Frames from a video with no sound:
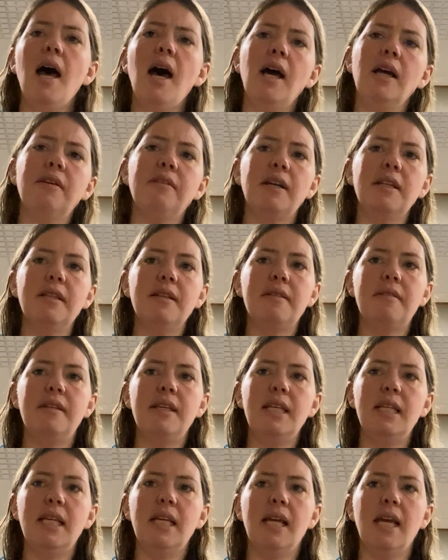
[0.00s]
And grounded
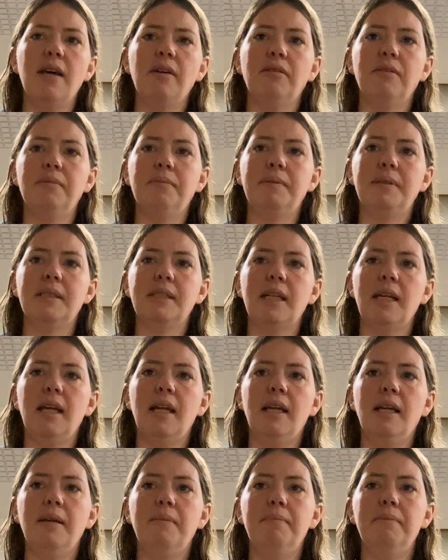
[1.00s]
theory helps
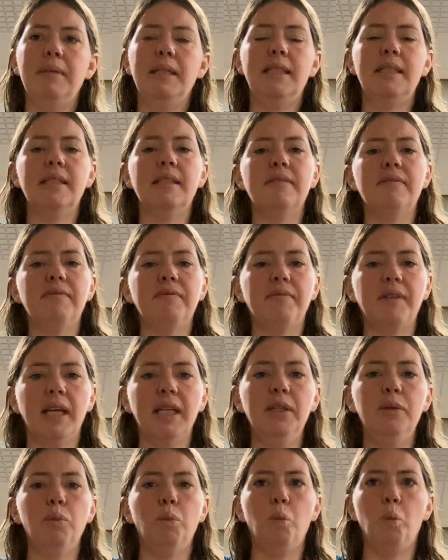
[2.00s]
me to
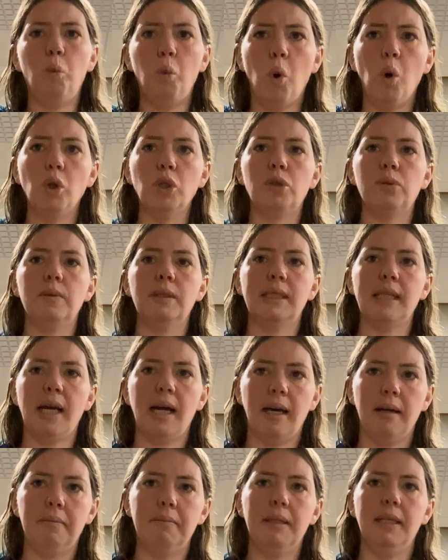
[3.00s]
define what was
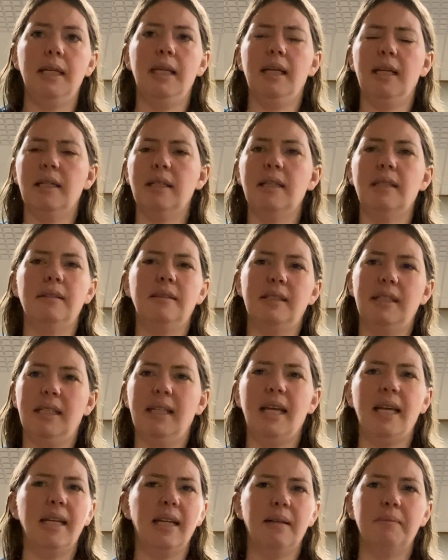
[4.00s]
happening, and that,
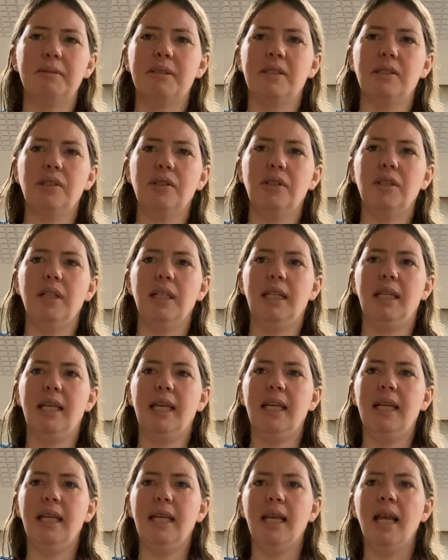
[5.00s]
again, absolutely
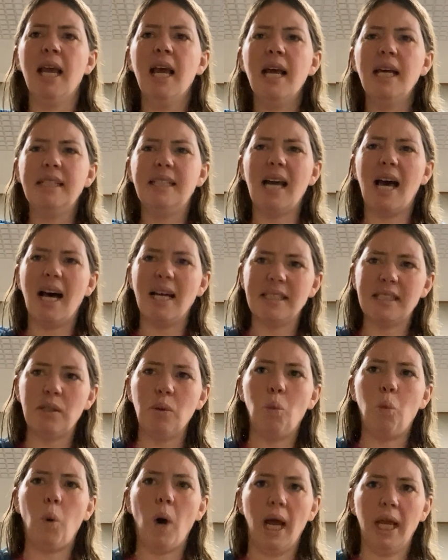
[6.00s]
key to ask the
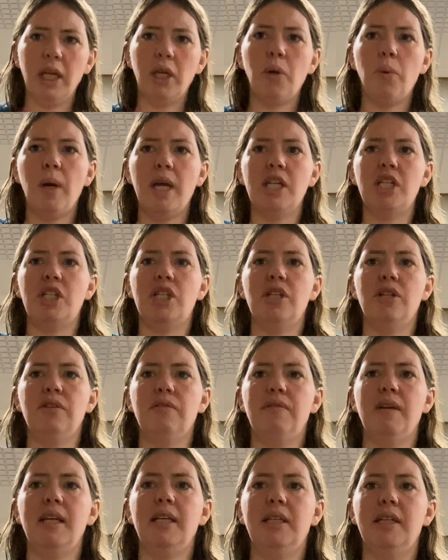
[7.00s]
why question
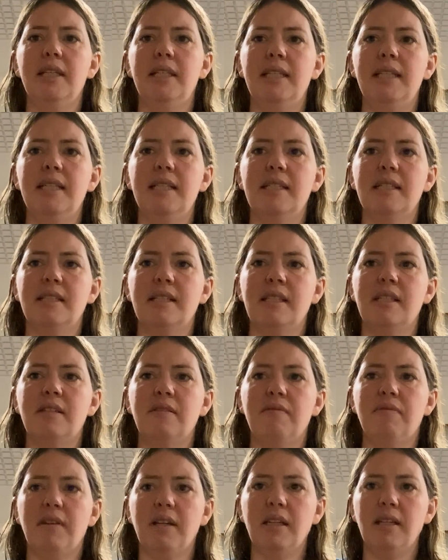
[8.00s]
of NQTs as
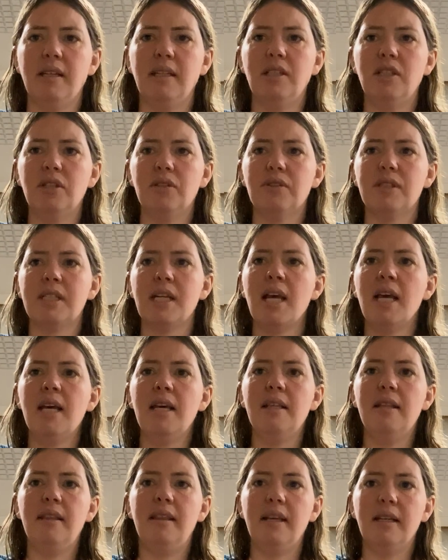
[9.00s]
individuals,
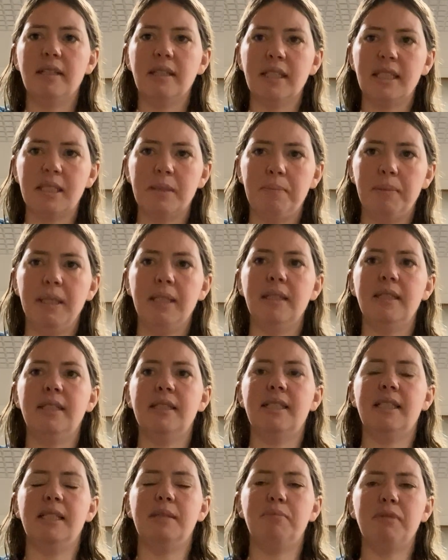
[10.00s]
their
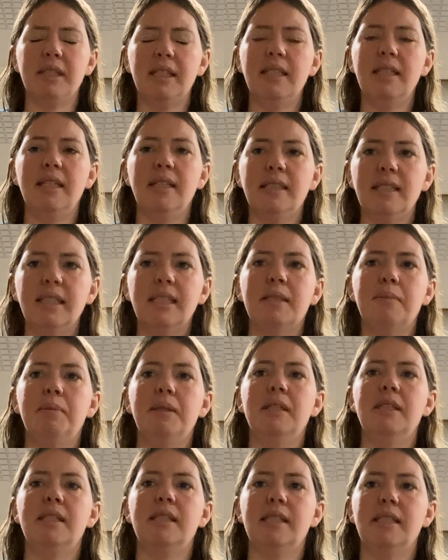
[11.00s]
experiences, bringing their
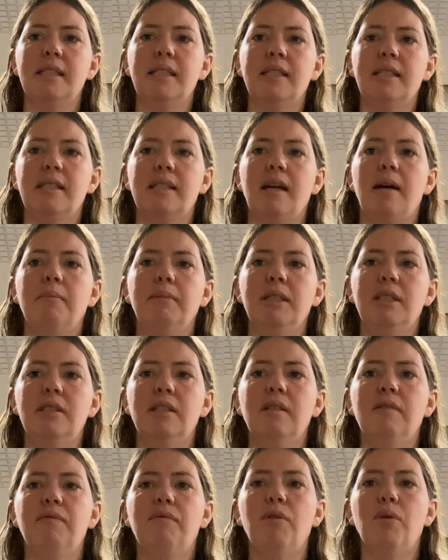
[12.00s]
experiences is coming
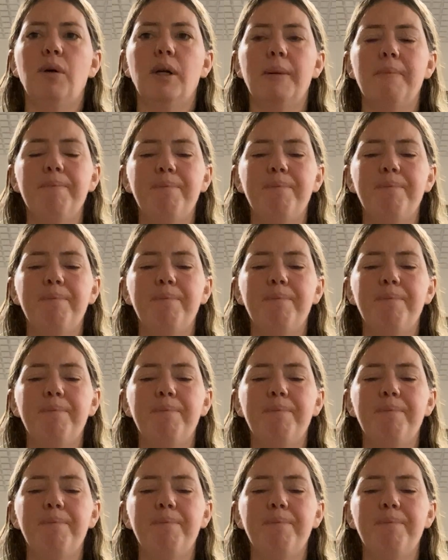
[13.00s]
to the fore.